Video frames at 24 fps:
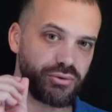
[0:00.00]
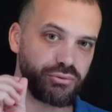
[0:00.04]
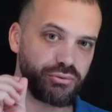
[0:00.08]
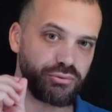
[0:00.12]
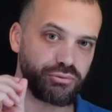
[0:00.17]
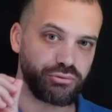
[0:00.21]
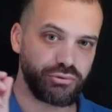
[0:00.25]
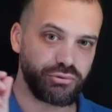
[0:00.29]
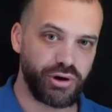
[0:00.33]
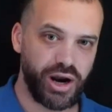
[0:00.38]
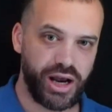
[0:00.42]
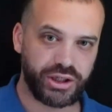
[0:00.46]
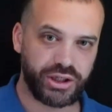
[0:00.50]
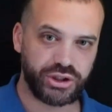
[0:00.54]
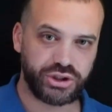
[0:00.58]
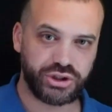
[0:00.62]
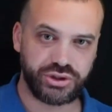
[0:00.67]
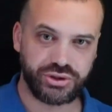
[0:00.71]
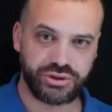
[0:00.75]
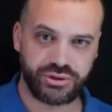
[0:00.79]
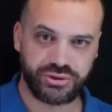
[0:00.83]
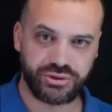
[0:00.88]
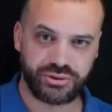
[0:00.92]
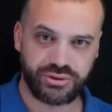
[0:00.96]

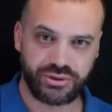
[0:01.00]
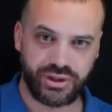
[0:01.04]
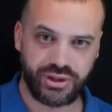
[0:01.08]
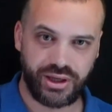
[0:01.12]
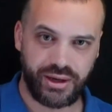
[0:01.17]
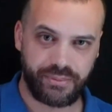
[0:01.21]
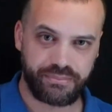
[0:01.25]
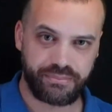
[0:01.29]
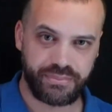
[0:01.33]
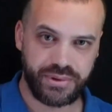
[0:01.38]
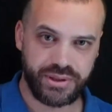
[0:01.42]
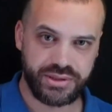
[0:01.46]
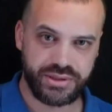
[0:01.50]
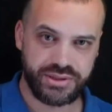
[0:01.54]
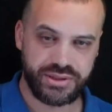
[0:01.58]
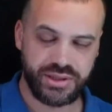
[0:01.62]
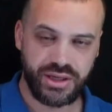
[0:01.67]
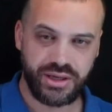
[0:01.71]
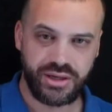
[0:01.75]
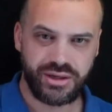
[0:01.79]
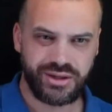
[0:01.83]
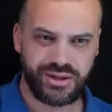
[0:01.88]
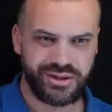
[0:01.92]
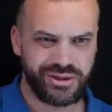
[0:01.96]
rational numbers.
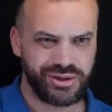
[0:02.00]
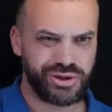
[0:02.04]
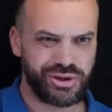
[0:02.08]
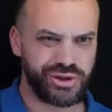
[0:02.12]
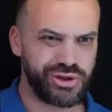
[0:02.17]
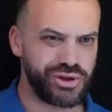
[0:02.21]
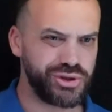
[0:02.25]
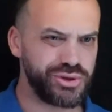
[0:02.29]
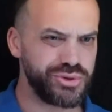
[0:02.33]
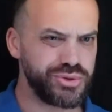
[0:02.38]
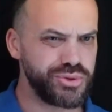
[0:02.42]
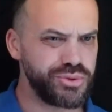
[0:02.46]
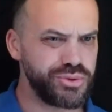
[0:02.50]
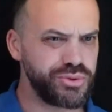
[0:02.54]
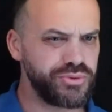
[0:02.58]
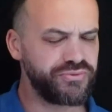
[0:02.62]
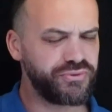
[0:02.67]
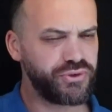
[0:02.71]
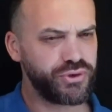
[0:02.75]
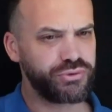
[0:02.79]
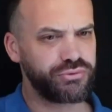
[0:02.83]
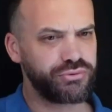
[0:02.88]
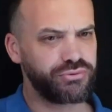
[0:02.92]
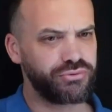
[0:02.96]
Q
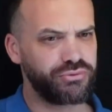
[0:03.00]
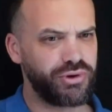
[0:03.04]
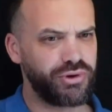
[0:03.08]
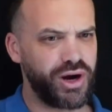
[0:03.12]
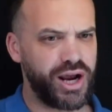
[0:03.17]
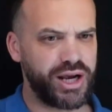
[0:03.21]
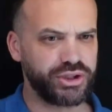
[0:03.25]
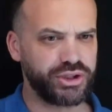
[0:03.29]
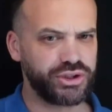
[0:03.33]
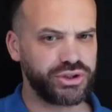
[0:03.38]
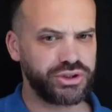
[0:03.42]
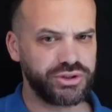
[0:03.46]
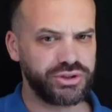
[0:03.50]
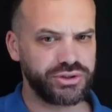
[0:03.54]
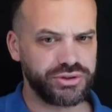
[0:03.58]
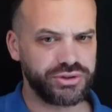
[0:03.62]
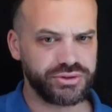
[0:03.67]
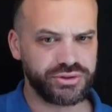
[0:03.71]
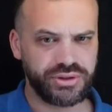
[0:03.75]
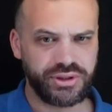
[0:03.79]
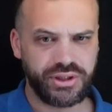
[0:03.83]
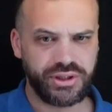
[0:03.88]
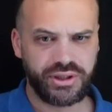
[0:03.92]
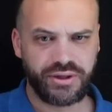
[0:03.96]
for
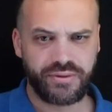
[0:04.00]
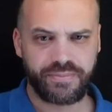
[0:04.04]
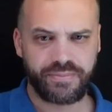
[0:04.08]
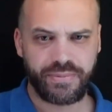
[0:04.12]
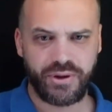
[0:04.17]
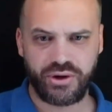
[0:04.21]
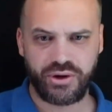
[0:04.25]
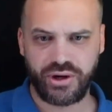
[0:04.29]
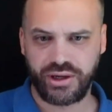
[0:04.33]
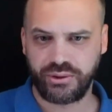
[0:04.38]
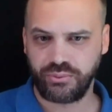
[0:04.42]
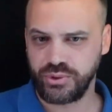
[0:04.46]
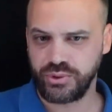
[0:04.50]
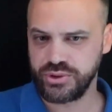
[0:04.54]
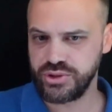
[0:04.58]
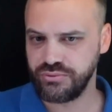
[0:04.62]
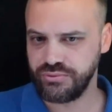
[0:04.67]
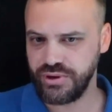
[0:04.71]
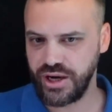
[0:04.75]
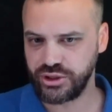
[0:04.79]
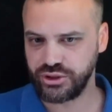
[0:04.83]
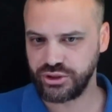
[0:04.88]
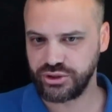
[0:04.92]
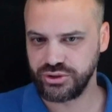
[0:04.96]
rational. All right, what's a
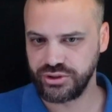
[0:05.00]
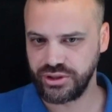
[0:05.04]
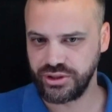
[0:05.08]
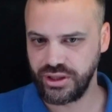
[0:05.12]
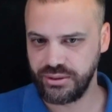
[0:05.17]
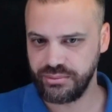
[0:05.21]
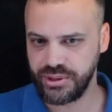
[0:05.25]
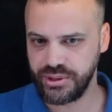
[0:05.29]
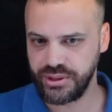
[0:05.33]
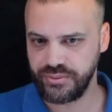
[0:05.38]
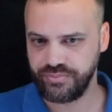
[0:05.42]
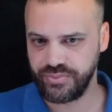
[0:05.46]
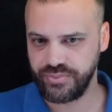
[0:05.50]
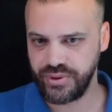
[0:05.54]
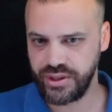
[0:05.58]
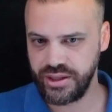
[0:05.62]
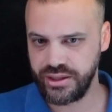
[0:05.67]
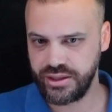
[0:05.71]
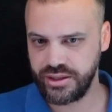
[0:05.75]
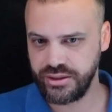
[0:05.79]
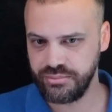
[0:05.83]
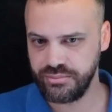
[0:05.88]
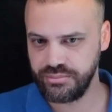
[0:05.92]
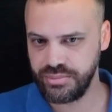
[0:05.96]
rational number?
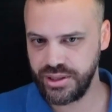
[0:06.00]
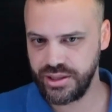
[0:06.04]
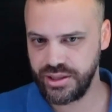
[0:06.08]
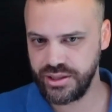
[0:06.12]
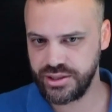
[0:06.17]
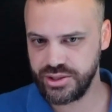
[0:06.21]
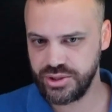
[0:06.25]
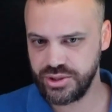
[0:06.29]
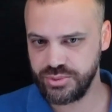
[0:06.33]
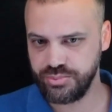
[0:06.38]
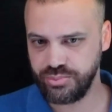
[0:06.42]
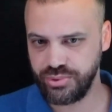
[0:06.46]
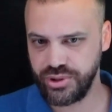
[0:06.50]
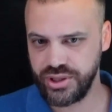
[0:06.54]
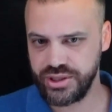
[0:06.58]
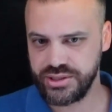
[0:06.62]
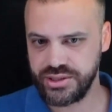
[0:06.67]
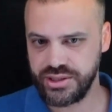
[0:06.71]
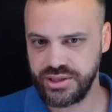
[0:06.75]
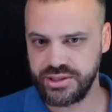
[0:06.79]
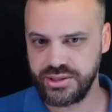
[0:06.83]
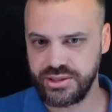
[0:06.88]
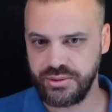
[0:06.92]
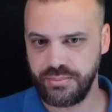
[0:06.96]
It can be
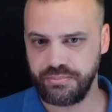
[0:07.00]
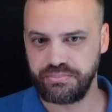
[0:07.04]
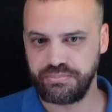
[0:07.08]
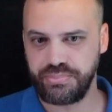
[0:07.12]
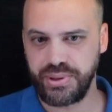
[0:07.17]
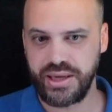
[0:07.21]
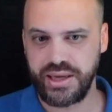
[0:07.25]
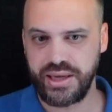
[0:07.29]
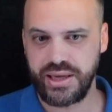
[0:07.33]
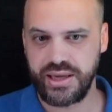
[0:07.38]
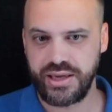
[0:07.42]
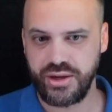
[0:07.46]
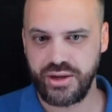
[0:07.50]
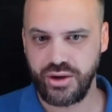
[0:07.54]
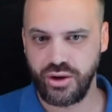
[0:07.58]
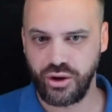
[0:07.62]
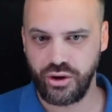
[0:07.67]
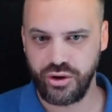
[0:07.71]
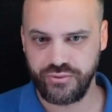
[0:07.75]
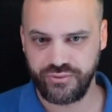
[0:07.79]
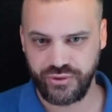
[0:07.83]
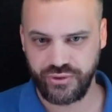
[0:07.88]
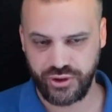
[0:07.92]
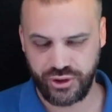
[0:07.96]
expressed as P
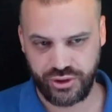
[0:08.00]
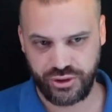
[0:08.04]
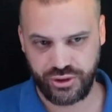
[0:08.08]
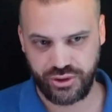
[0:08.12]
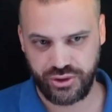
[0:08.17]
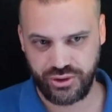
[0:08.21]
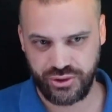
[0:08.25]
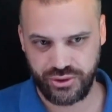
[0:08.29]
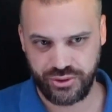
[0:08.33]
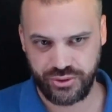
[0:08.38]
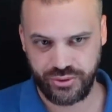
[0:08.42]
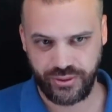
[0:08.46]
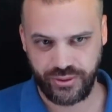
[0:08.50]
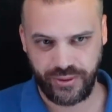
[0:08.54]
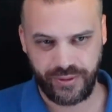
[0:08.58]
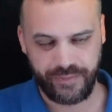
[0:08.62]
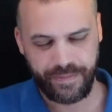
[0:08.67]
over Q.